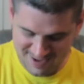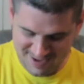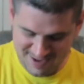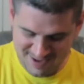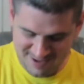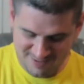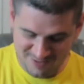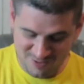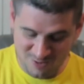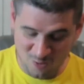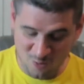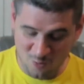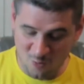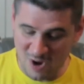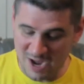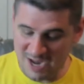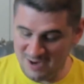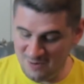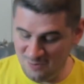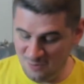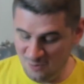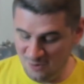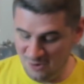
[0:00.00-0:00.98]

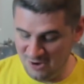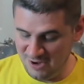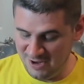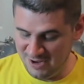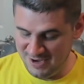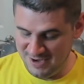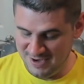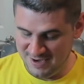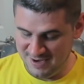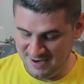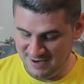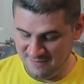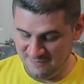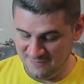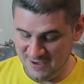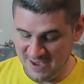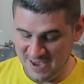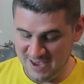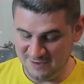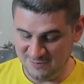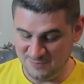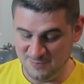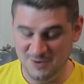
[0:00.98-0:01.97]
white one, if you
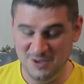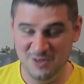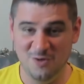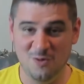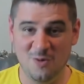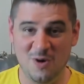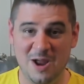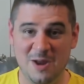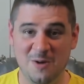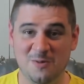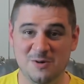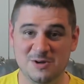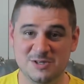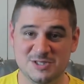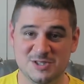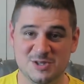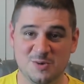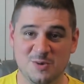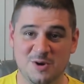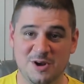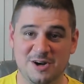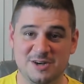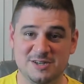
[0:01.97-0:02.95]
ask me, the white one's
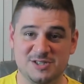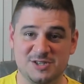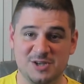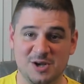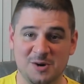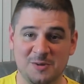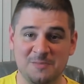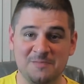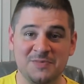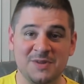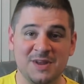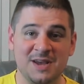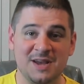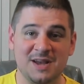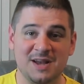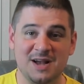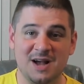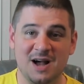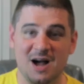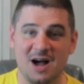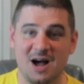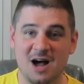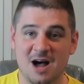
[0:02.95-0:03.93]
the winner. So
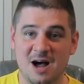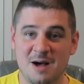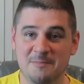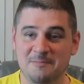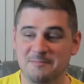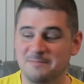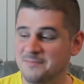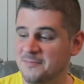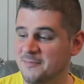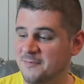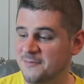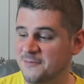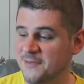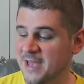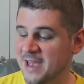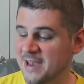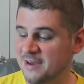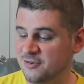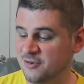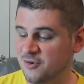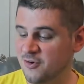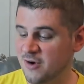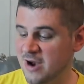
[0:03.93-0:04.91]

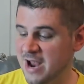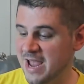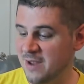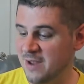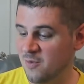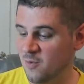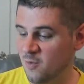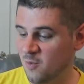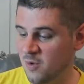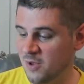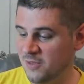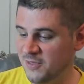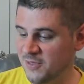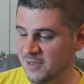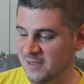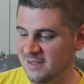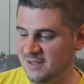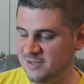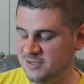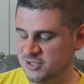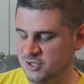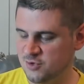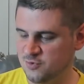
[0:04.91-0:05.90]
Flash Gray. One thing
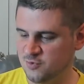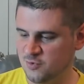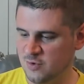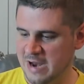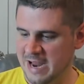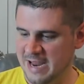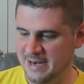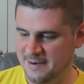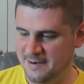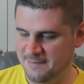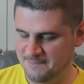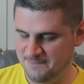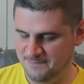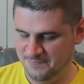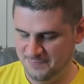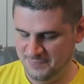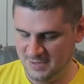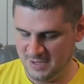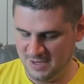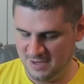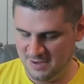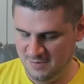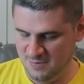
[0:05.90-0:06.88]
that's great,
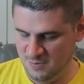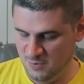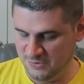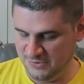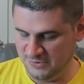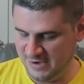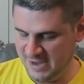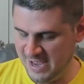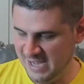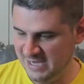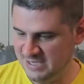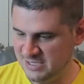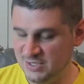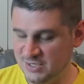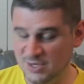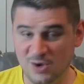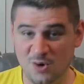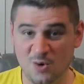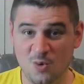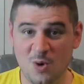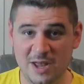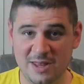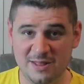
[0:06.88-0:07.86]
which I actually
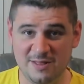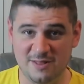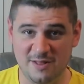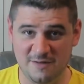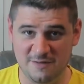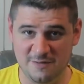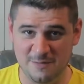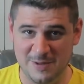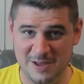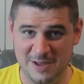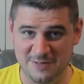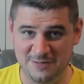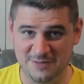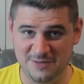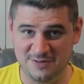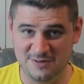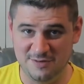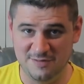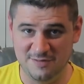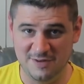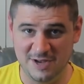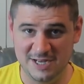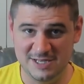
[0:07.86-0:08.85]
quite love about this
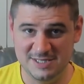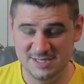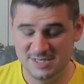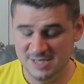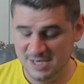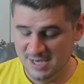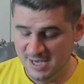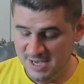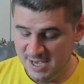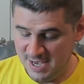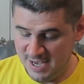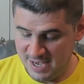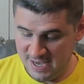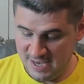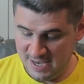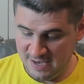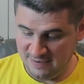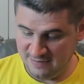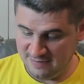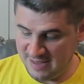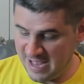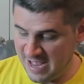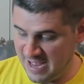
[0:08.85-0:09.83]
device,
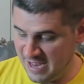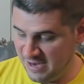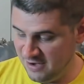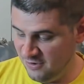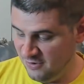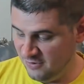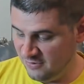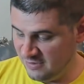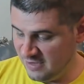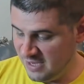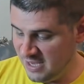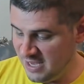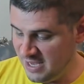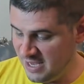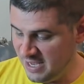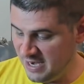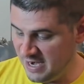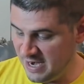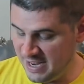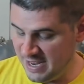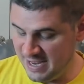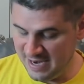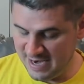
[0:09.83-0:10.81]
is that you see
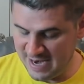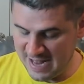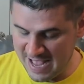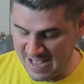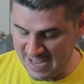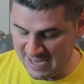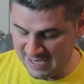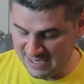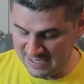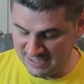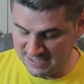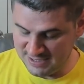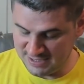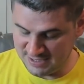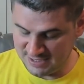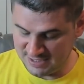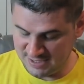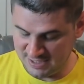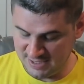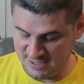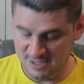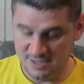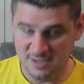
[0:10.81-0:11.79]
it
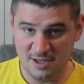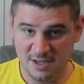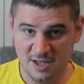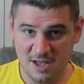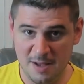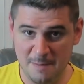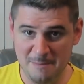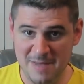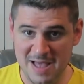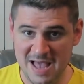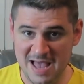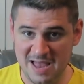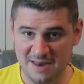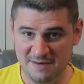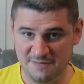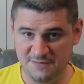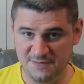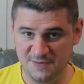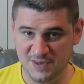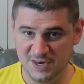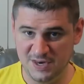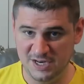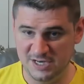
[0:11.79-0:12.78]
has a matte
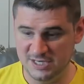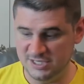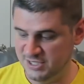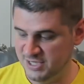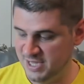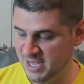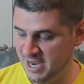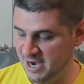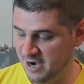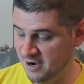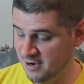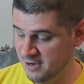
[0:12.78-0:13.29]
finish there.